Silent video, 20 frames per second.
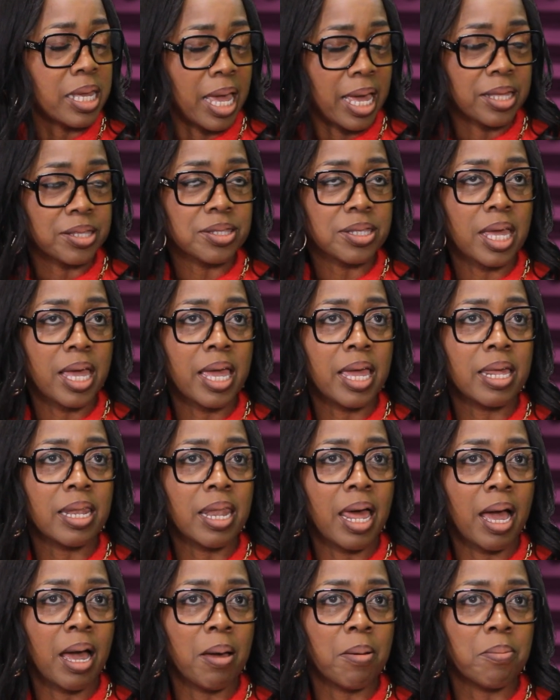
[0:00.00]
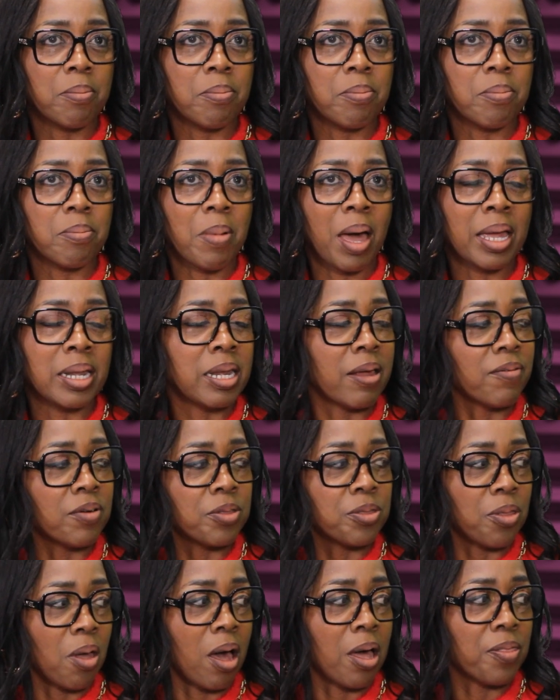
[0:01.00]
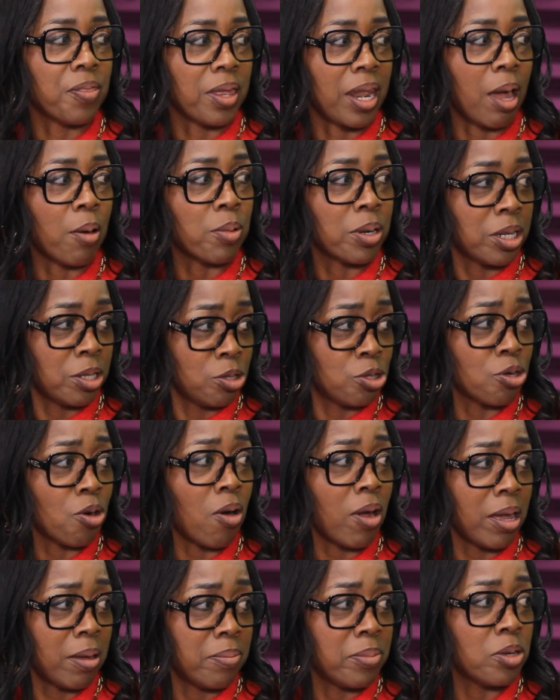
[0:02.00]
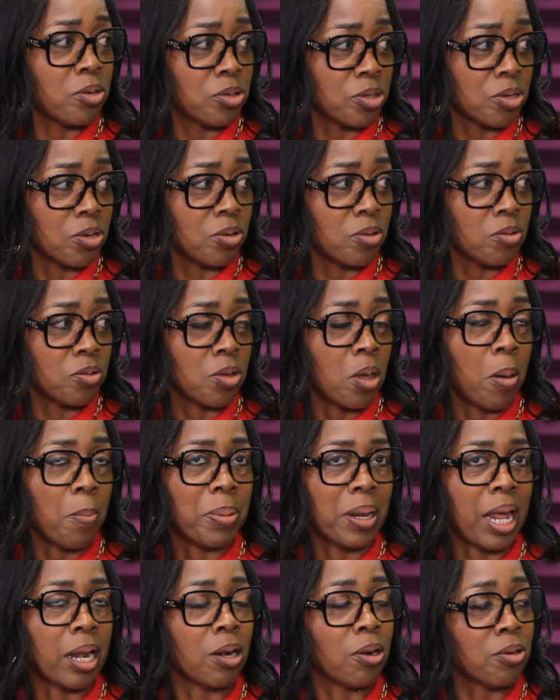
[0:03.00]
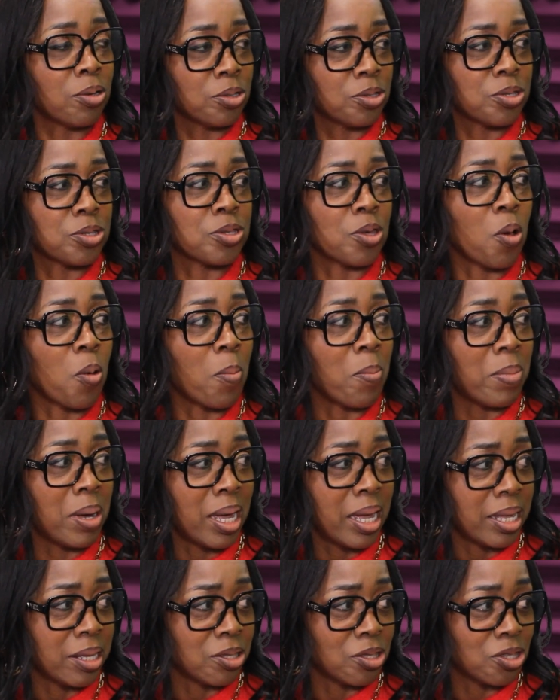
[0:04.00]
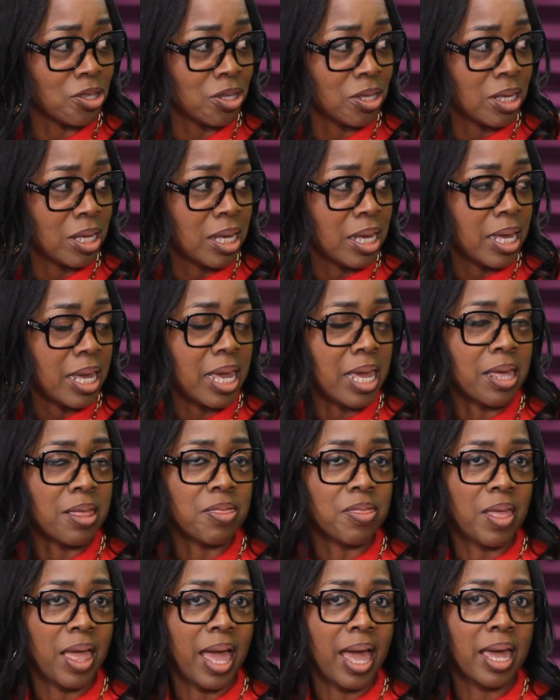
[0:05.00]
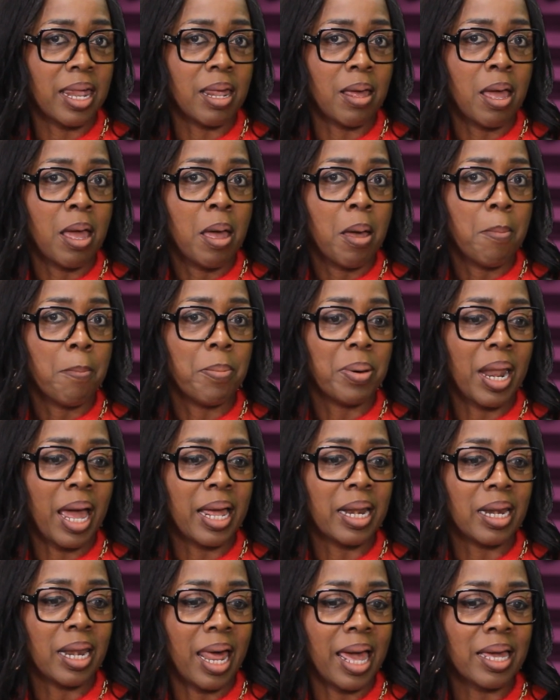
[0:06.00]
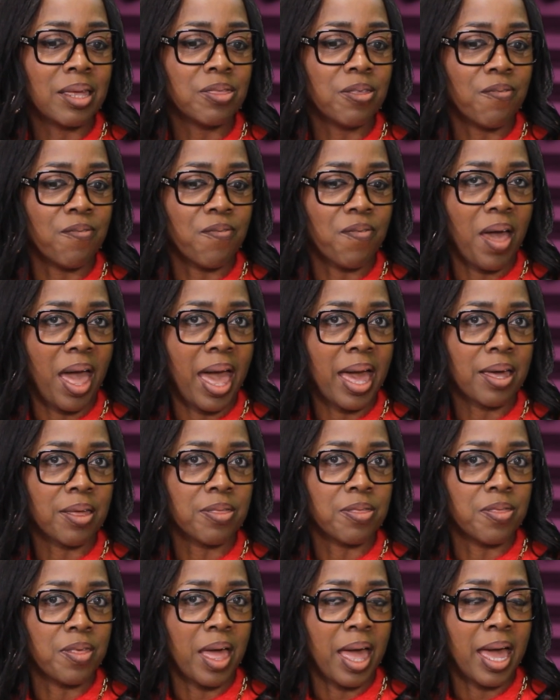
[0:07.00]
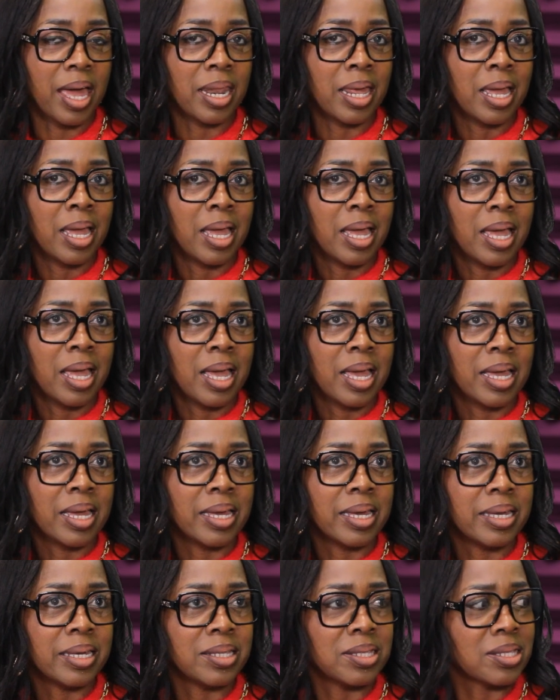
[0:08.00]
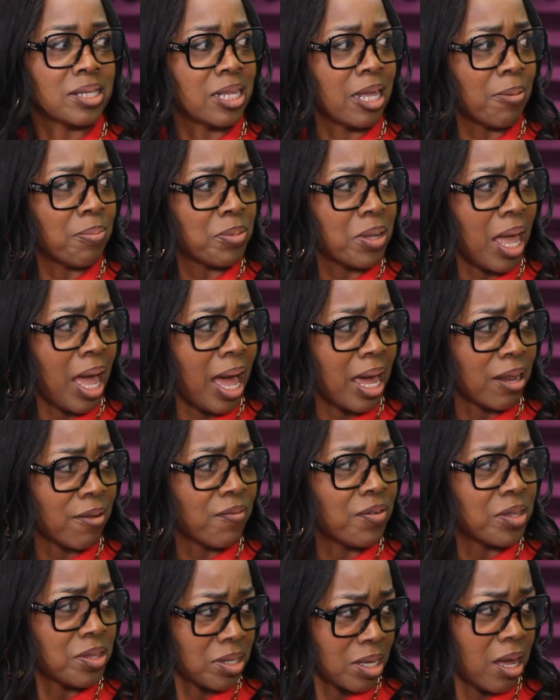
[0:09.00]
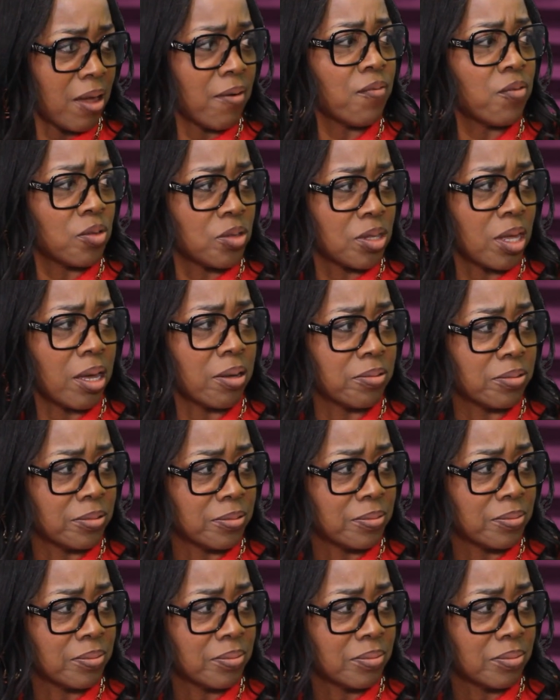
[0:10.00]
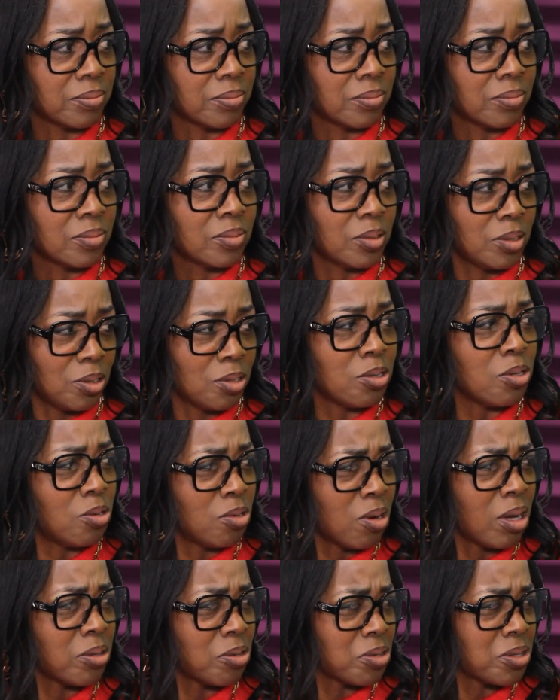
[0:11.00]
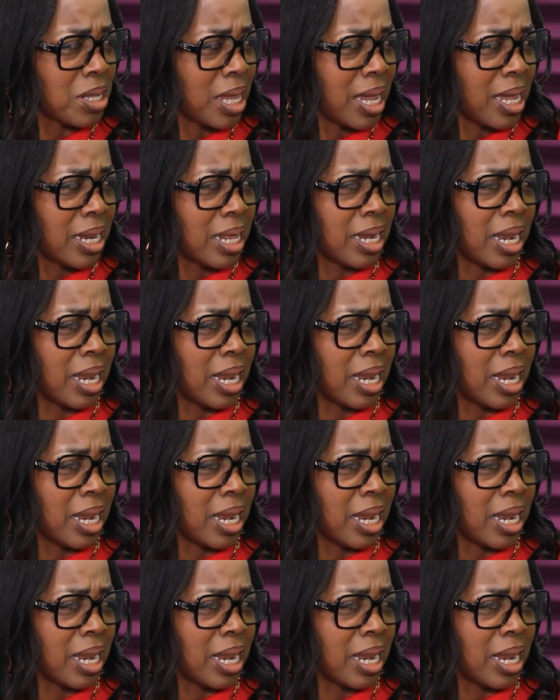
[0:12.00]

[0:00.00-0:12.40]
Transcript: Yes, and I never thought that I would enjoy a musical, but I learned so much in that. But I like the fact that he stepped out of his comfort zone. You understand?